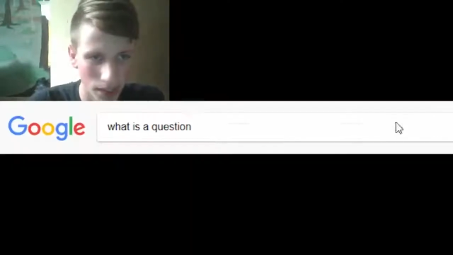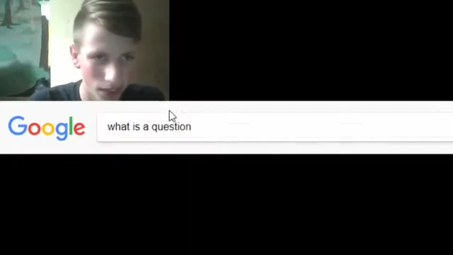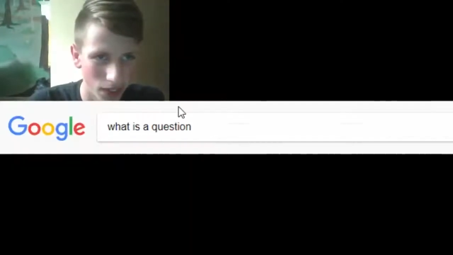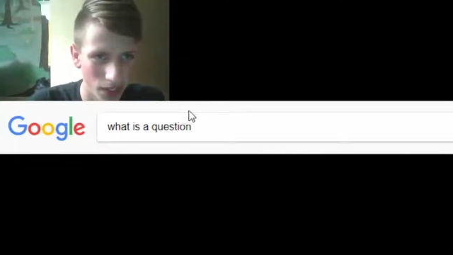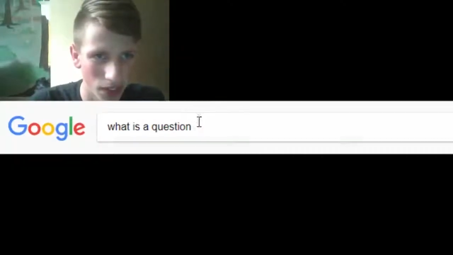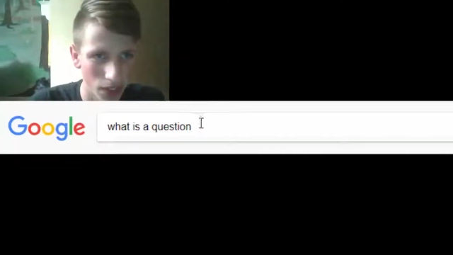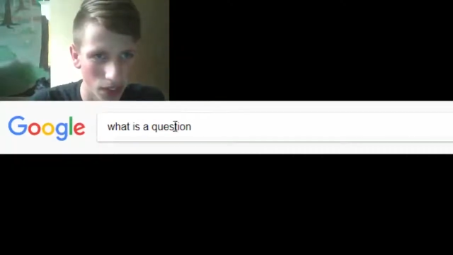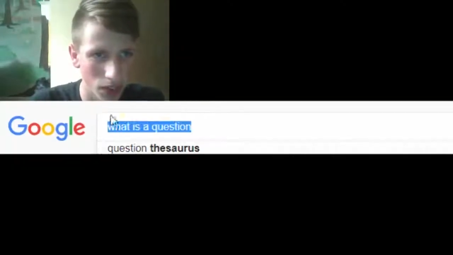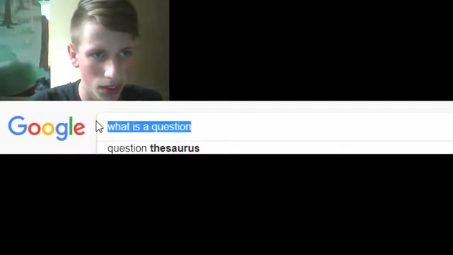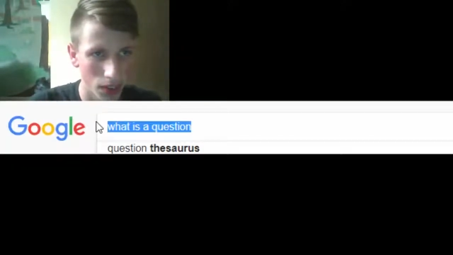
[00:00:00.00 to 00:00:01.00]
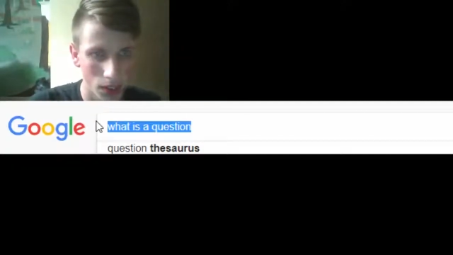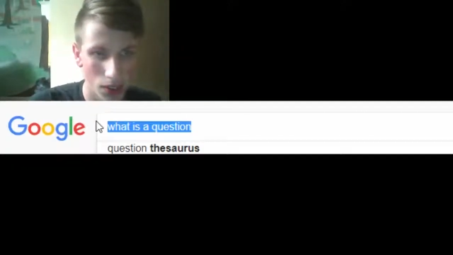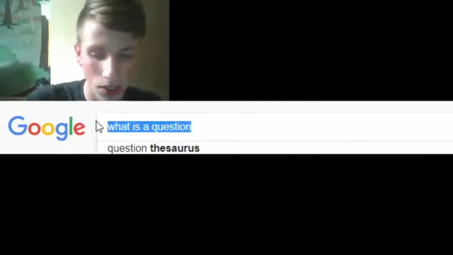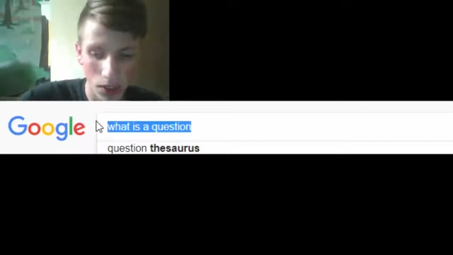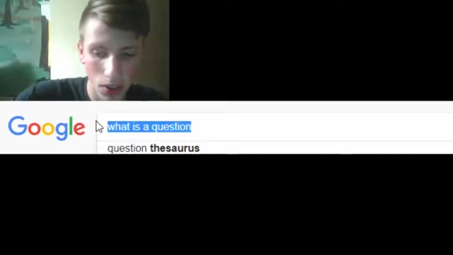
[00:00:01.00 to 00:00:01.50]

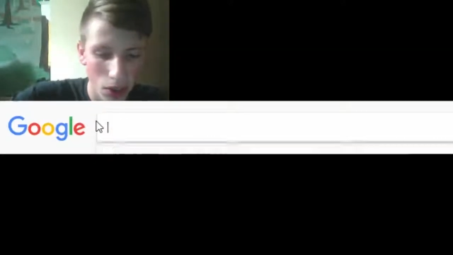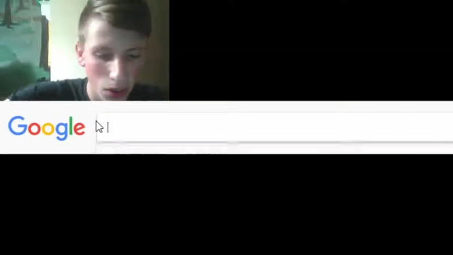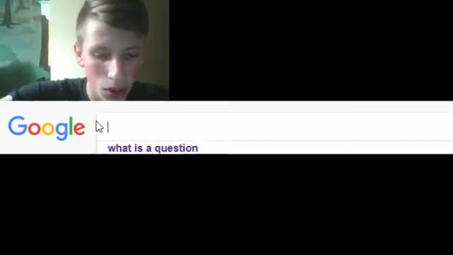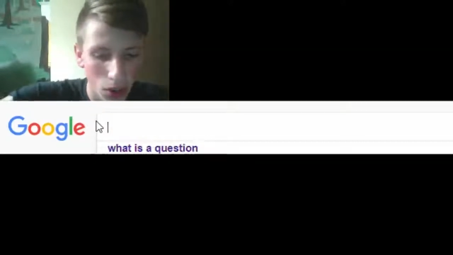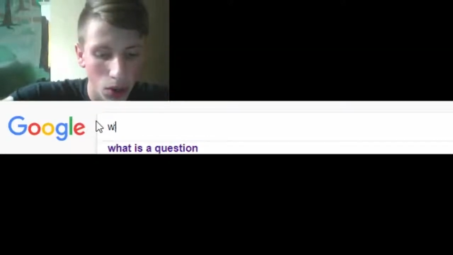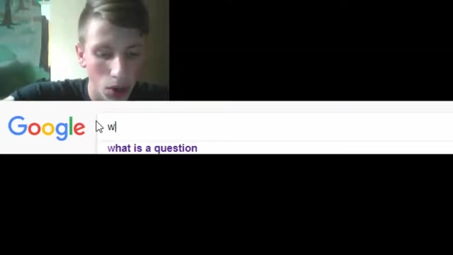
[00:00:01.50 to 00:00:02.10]
Nobody speaks.